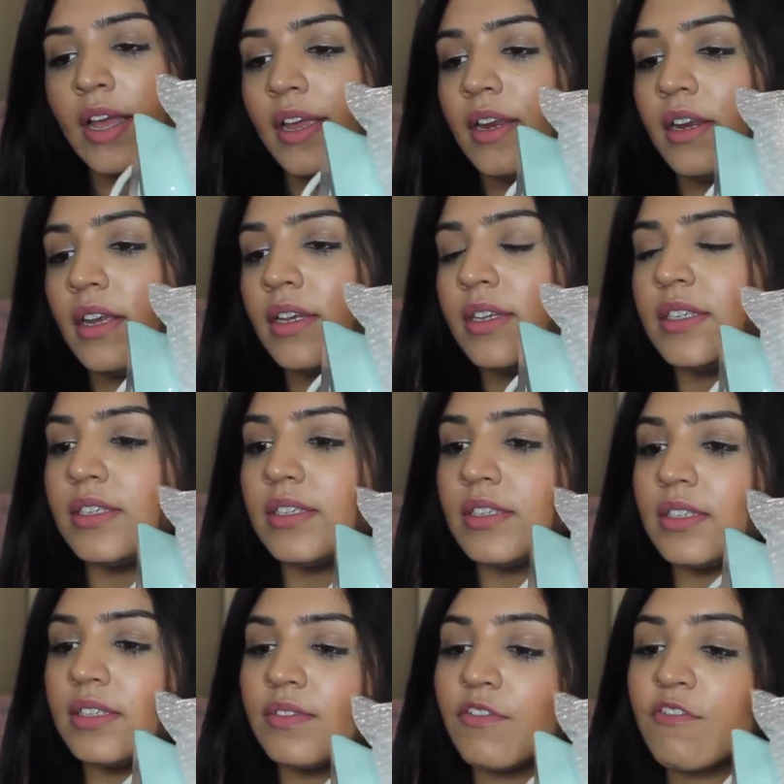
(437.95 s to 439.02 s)
It
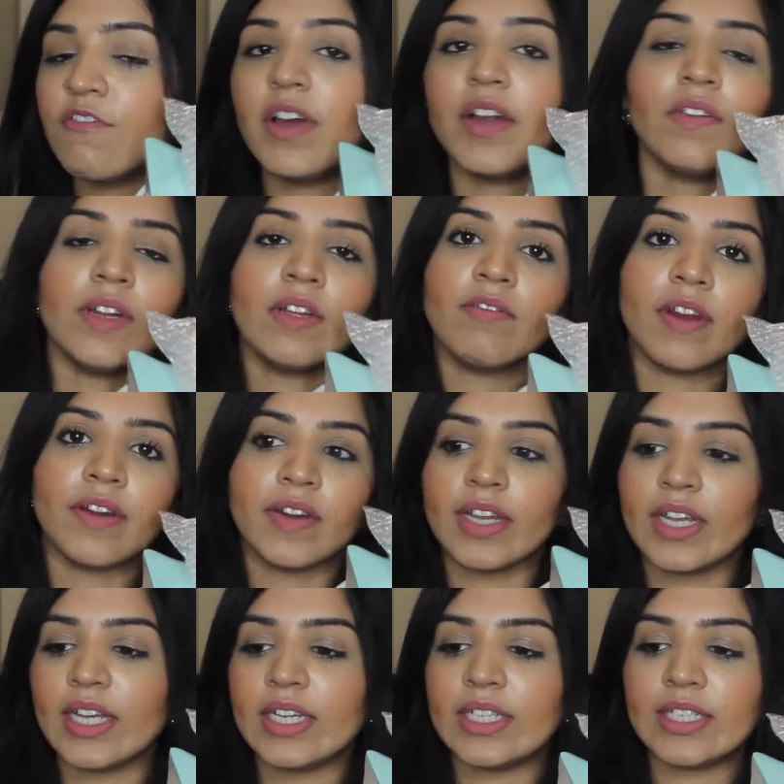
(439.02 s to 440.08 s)
is very, very
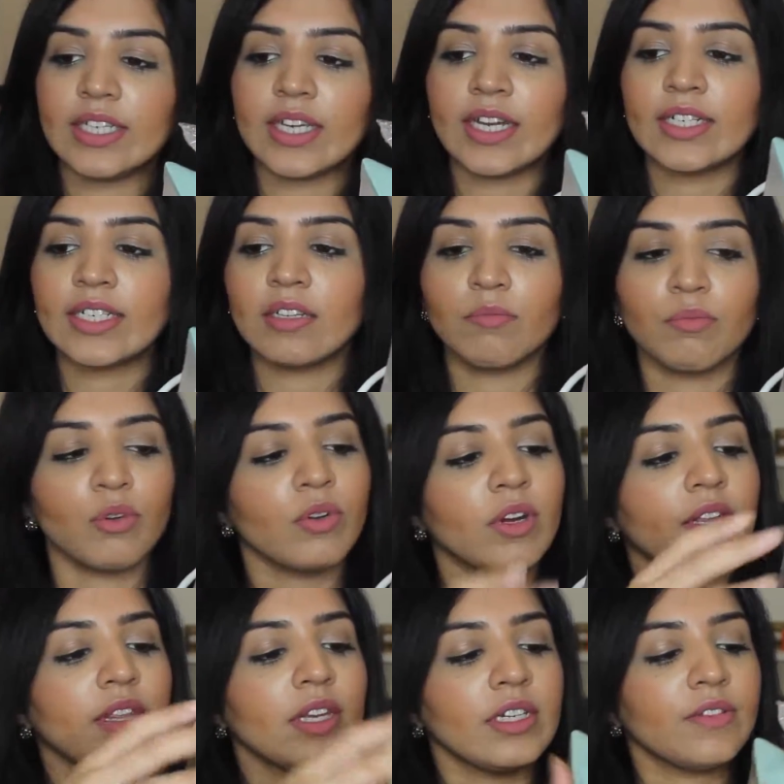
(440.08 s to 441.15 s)
easy and simple,
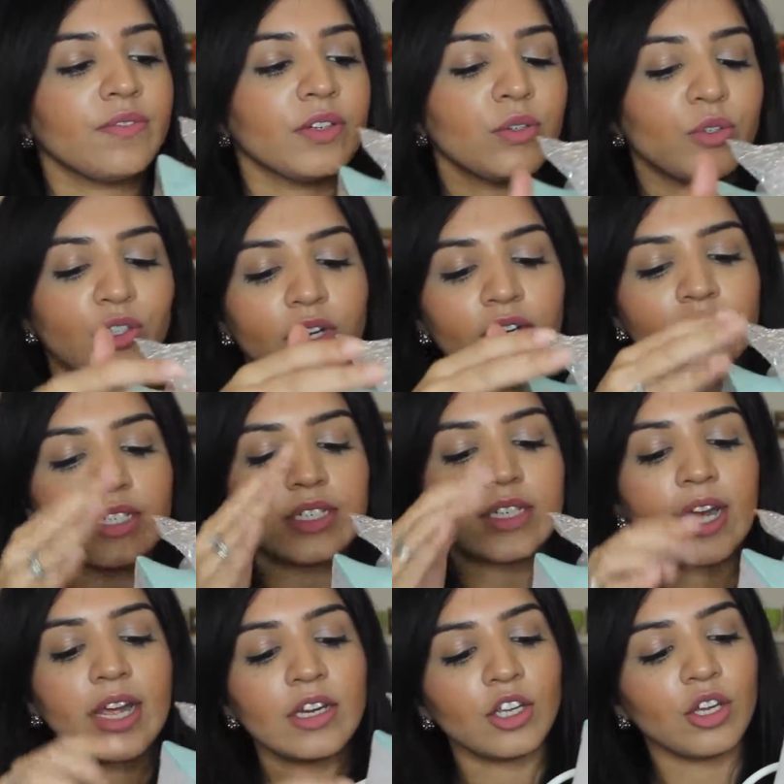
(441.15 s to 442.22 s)
nothing difficult to
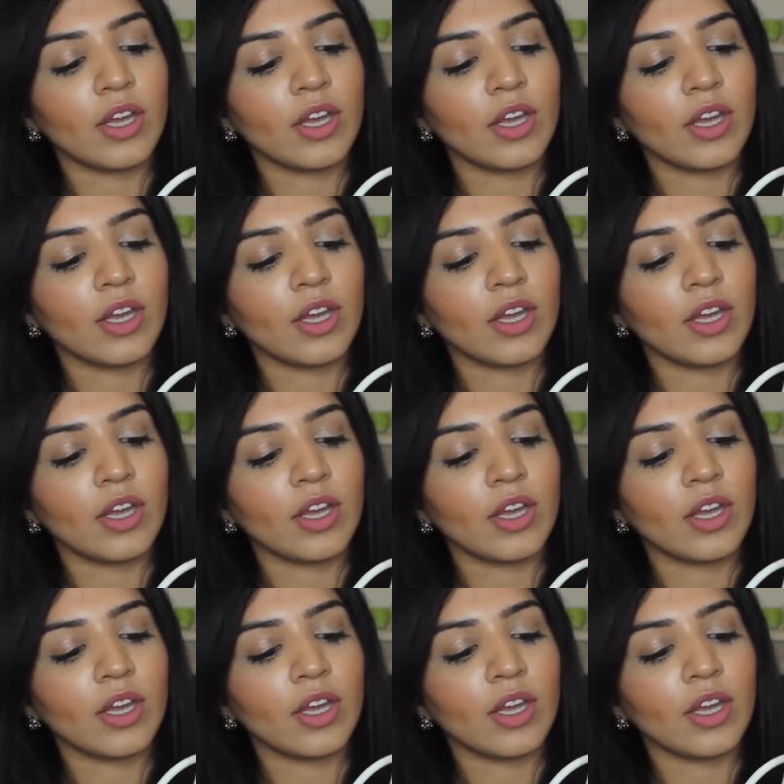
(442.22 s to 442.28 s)
understand.